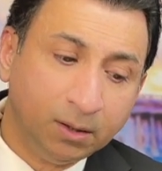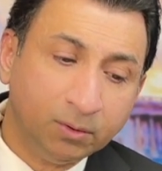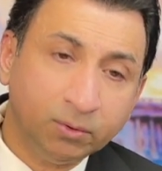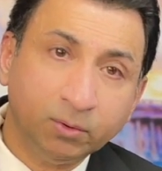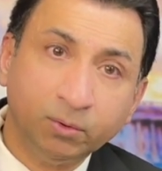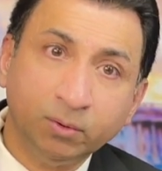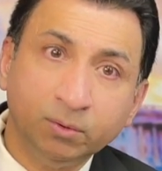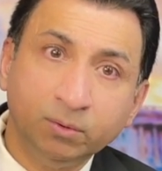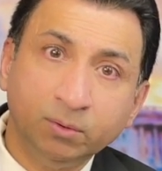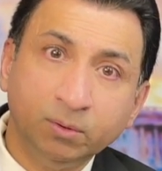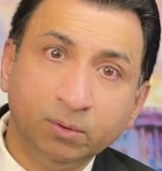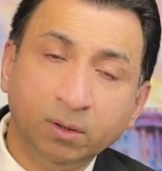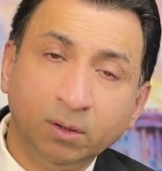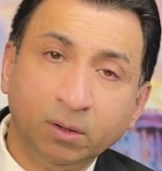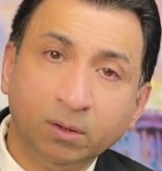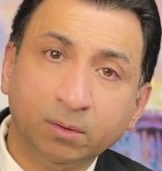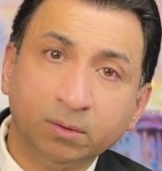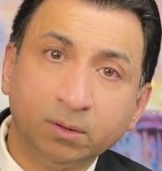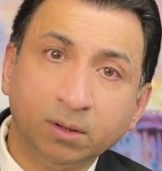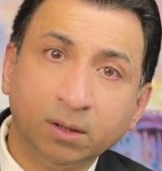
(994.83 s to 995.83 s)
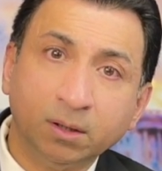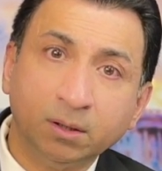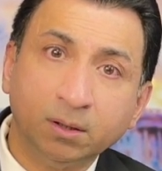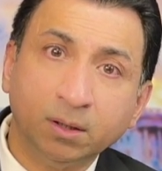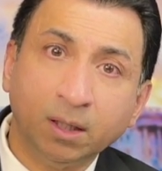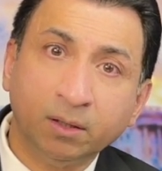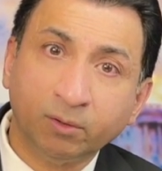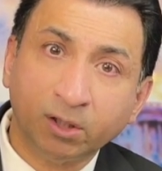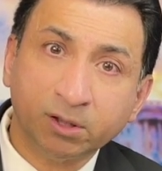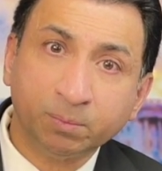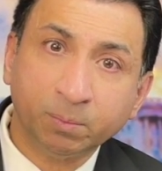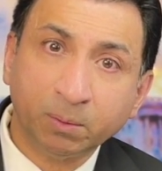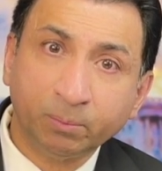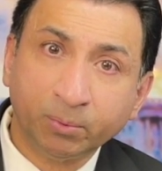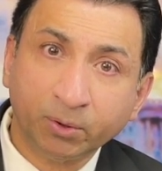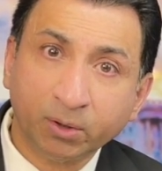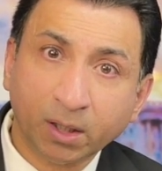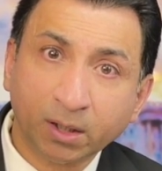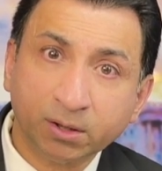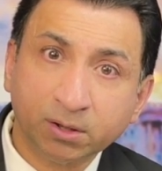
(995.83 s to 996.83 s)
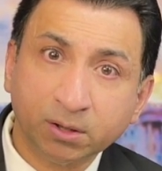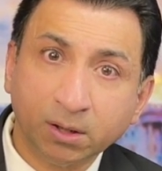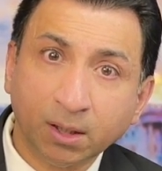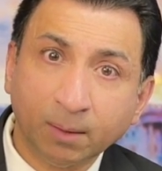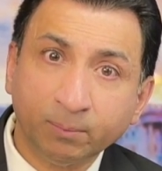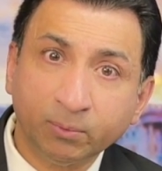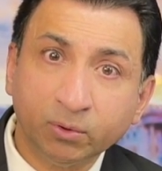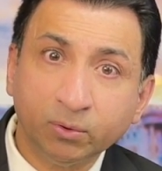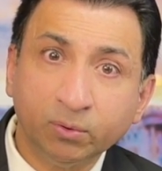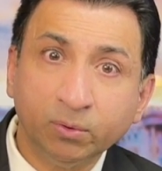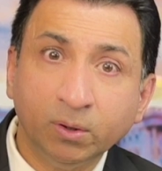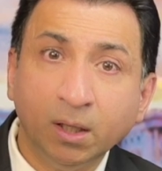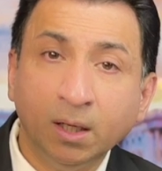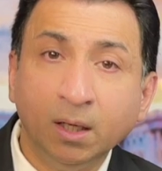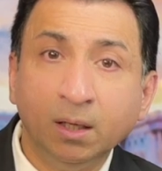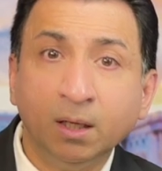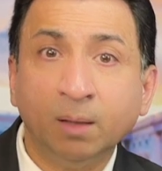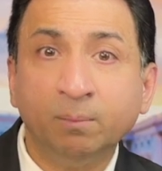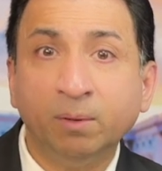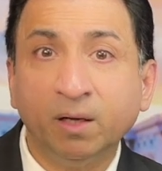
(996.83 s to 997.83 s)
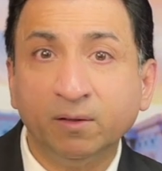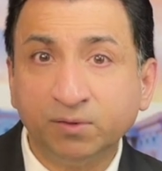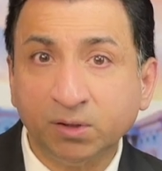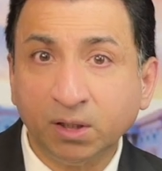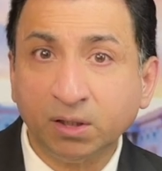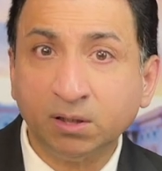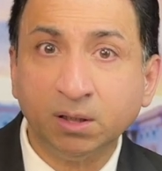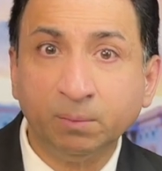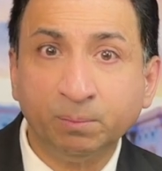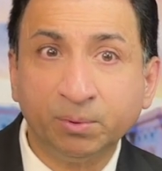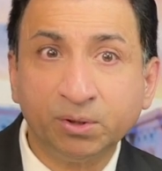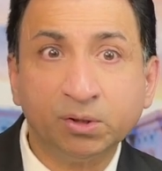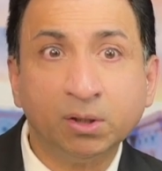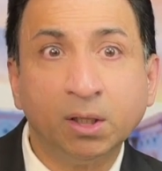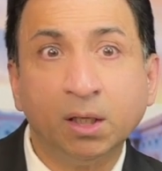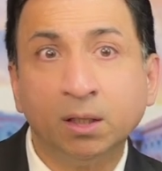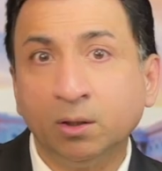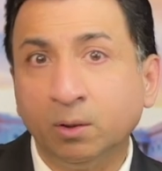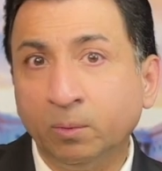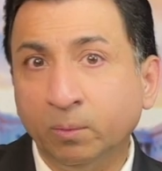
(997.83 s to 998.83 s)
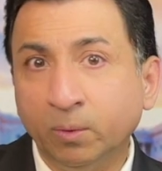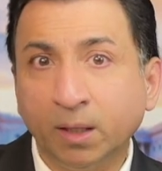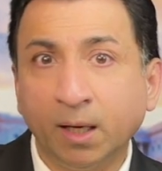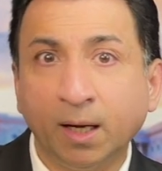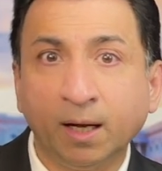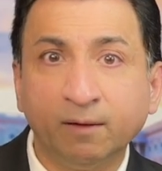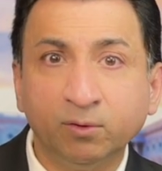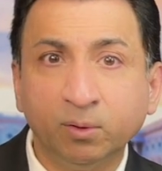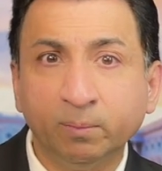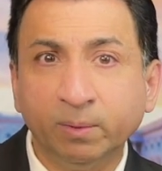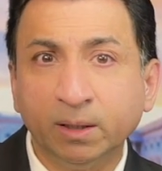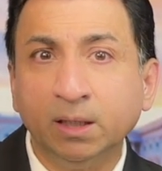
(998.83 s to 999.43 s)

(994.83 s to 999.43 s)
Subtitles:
enrichment production up to above 60% or what have you.